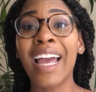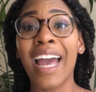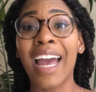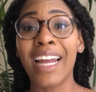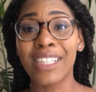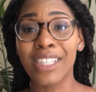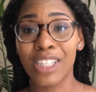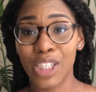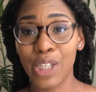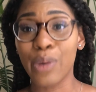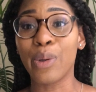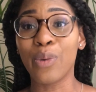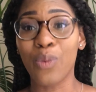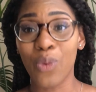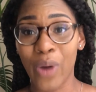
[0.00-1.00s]
and she
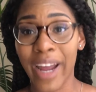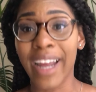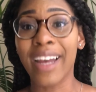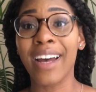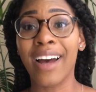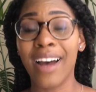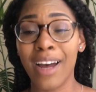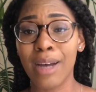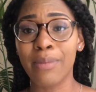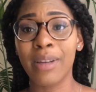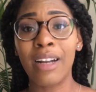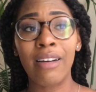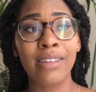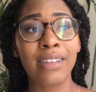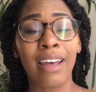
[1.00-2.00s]
would wake up,
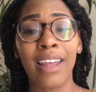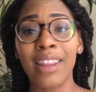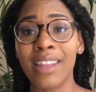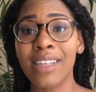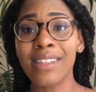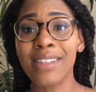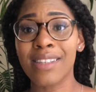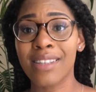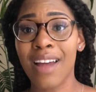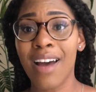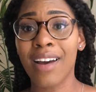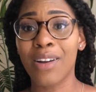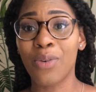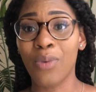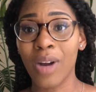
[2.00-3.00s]
and I was like, this is not
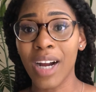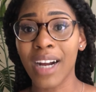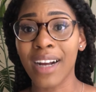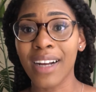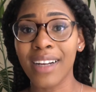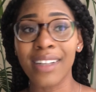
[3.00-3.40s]
gonna work.